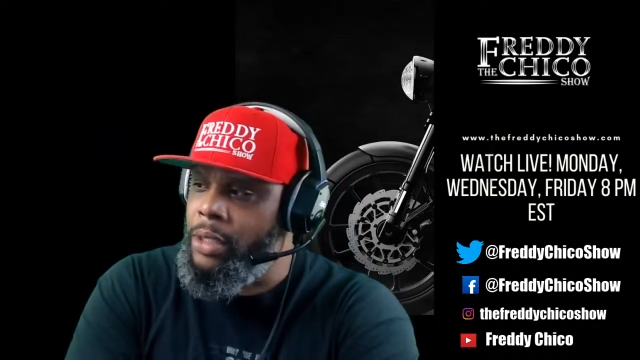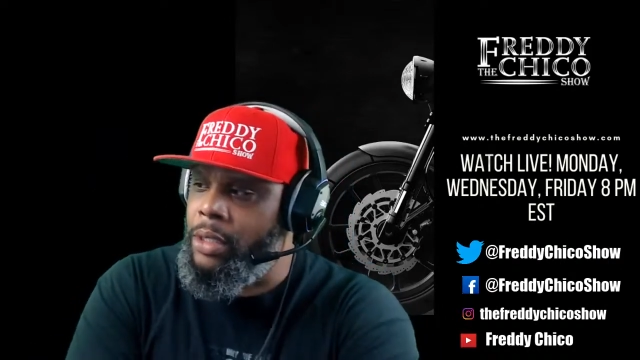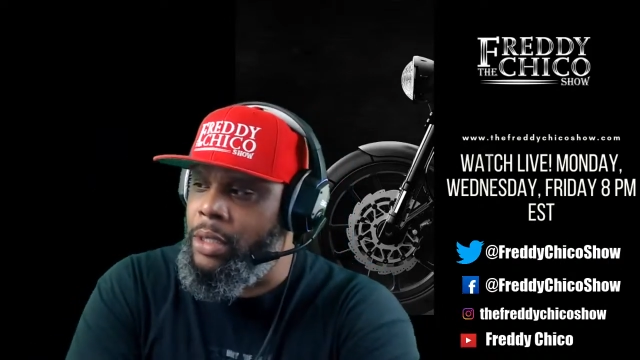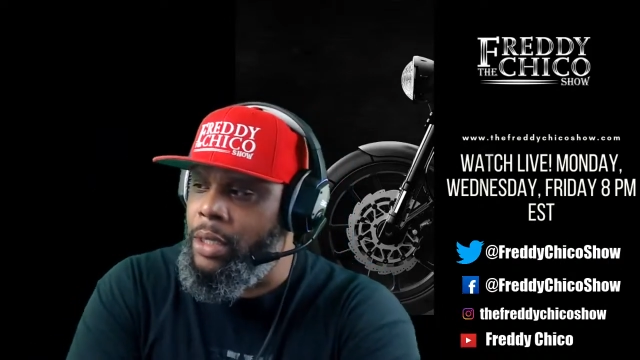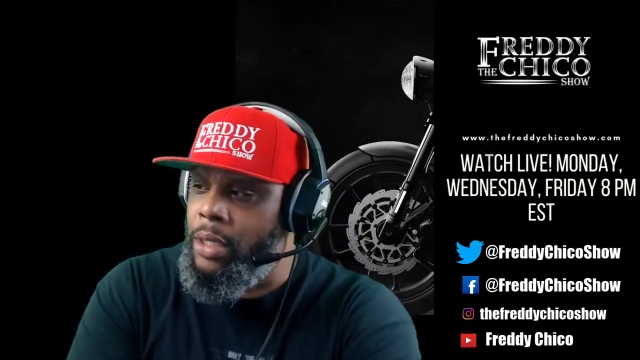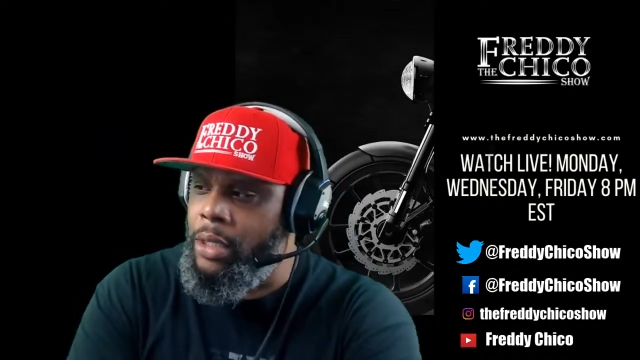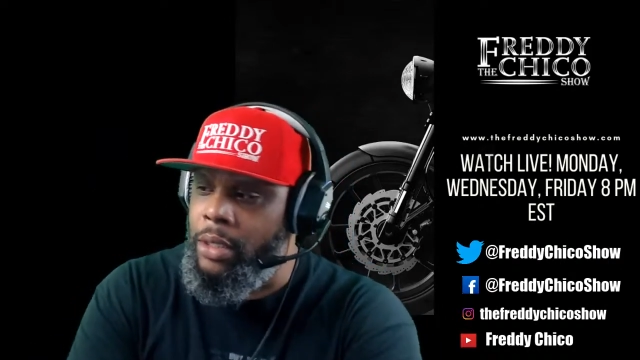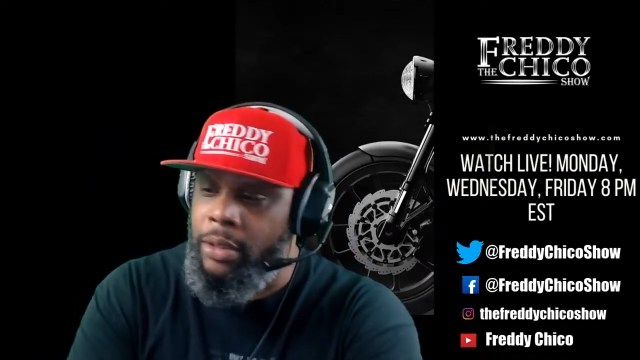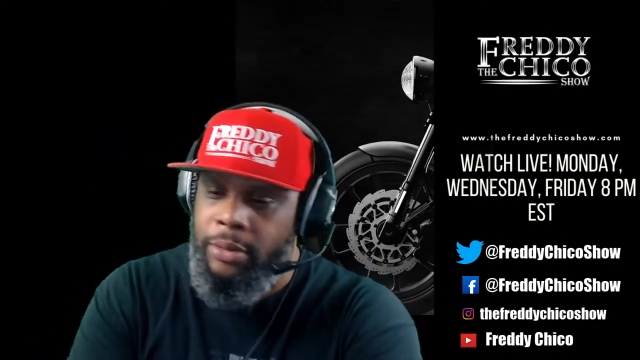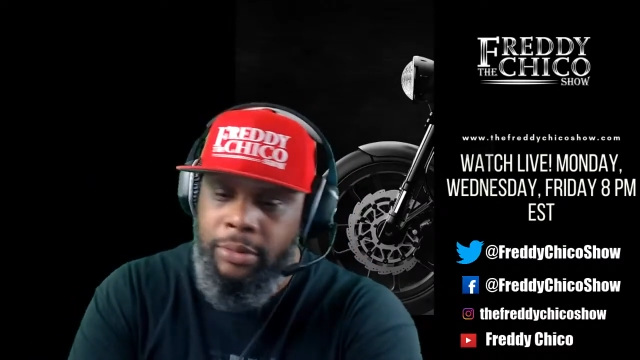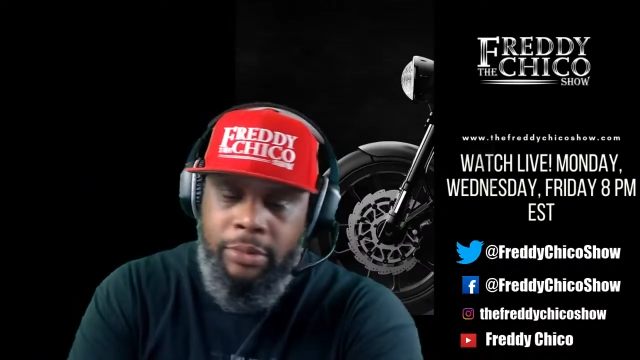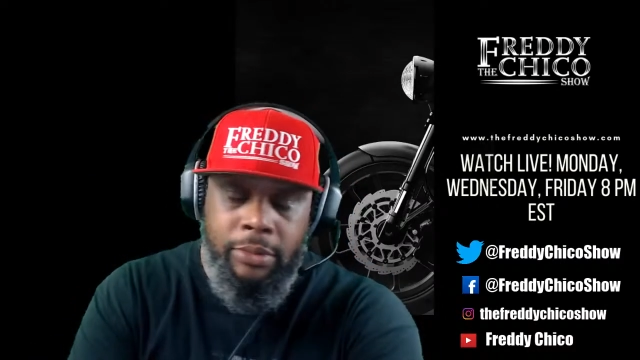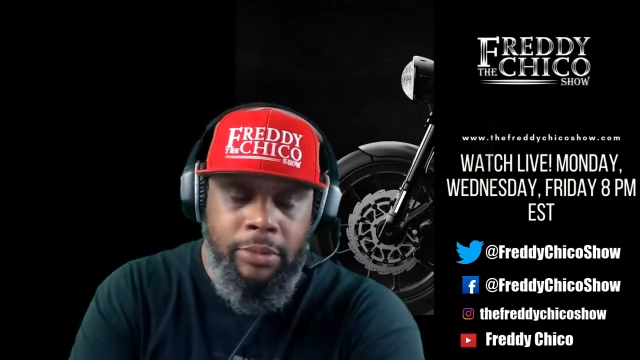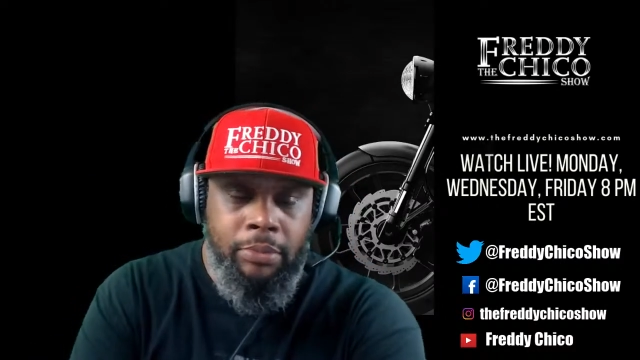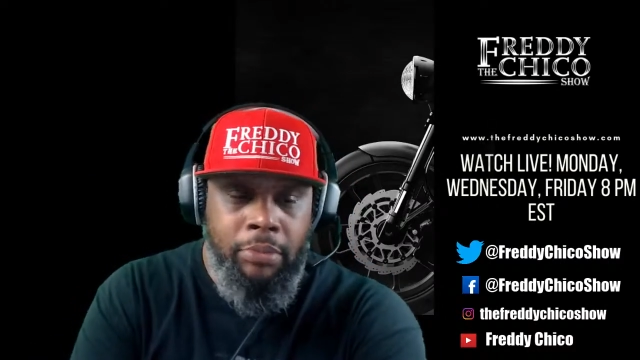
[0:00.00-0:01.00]

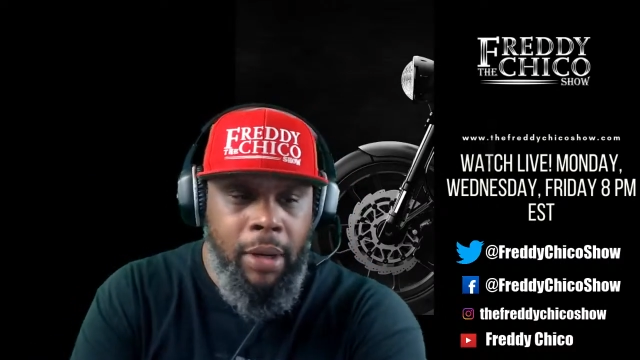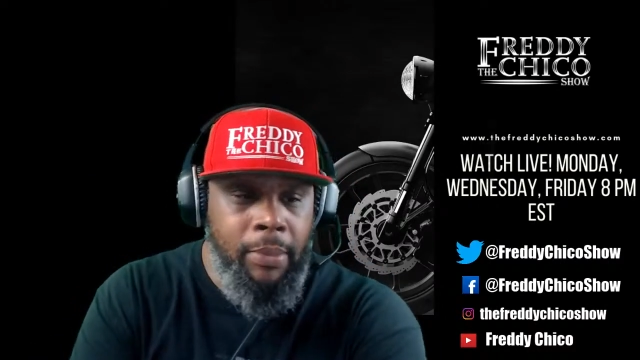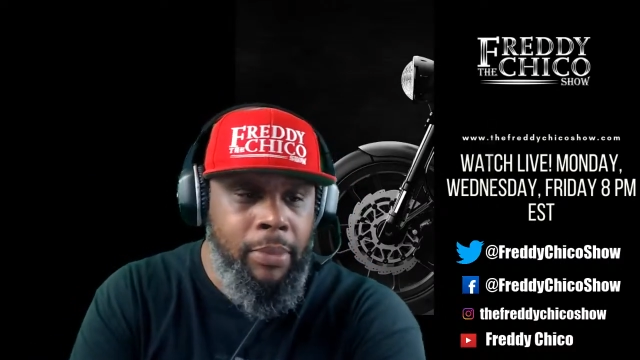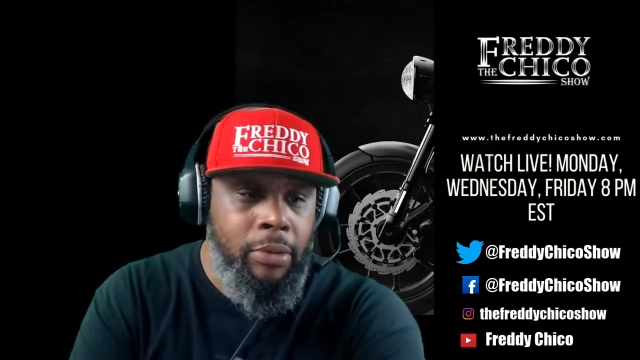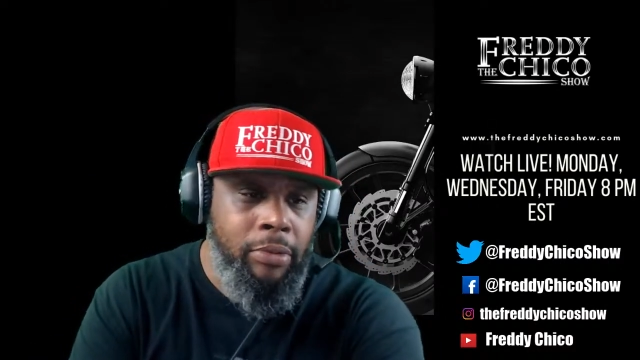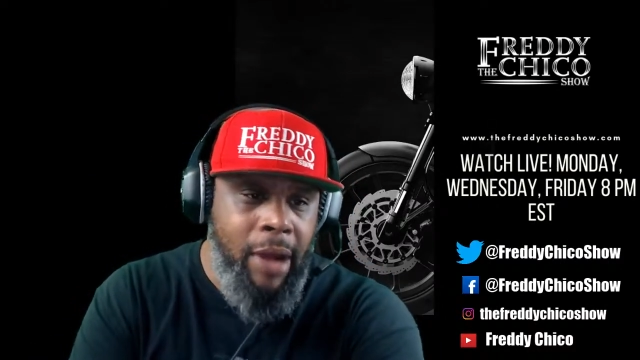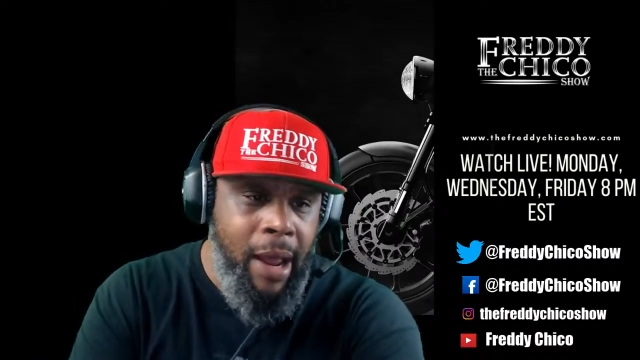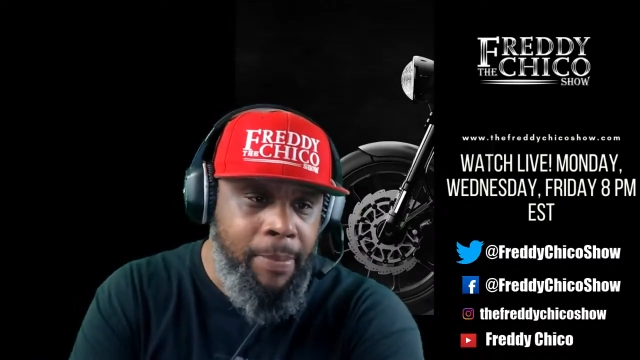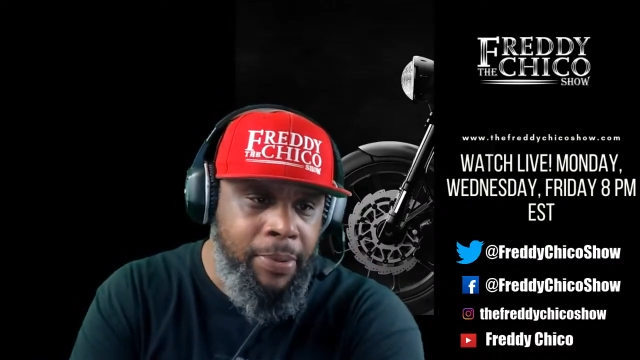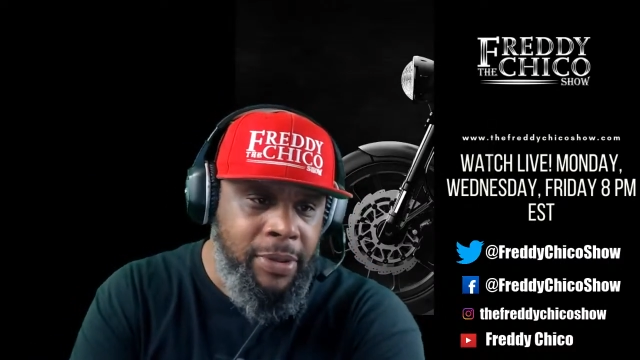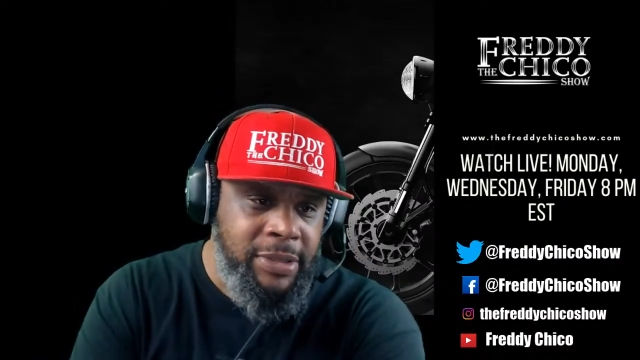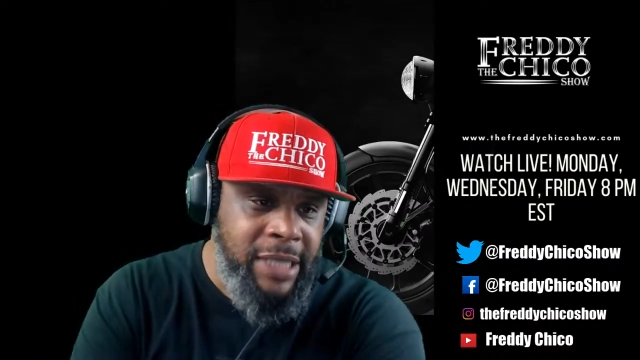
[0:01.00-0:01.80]
young mumble rappers